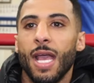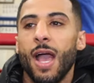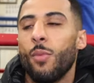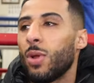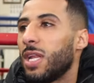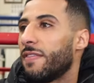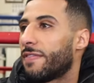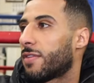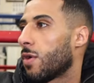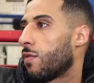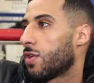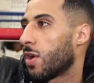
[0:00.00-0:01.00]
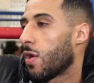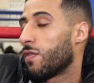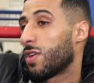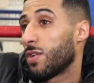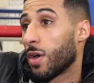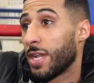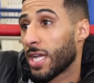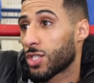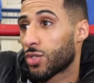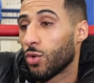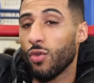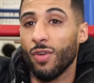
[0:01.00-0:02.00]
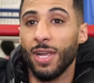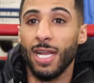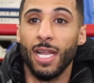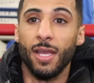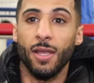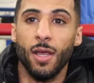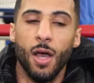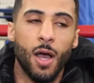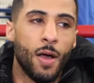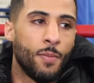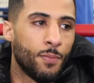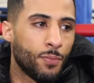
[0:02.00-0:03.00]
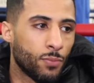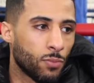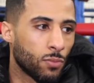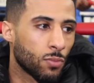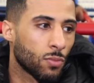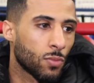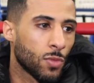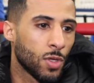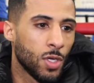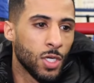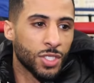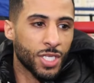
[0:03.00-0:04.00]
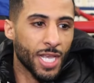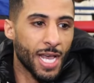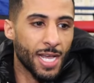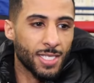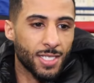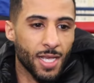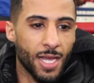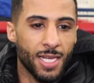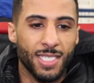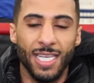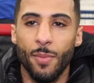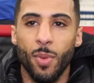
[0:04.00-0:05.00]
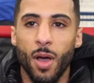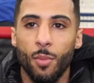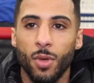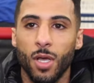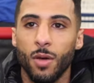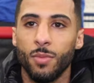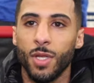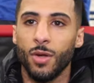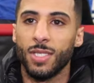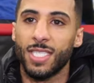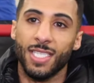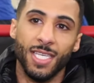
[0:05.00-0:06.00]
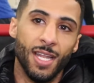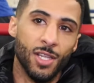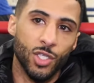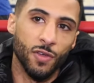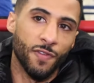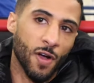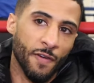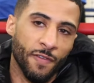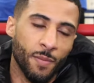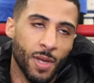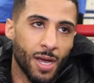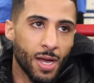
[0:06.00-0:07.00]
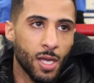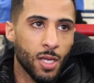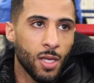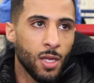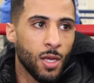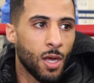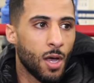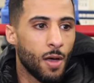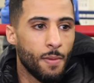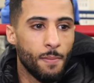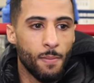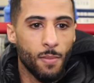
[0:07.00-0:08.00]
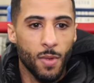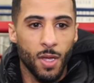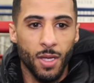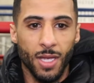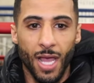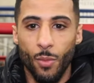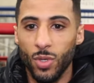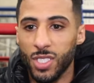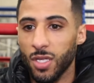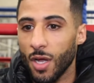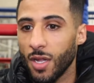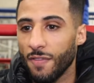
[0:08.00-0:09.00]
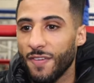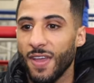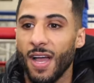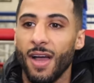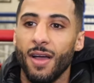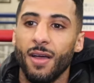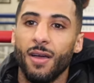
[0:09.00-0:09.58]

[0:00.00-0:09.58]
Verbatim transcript: Yeah, really, probably our next door, really. Um, yeah, stay in the city of Birmingham, you know, it's, it's a big part from here. Um, yeah, we started up here.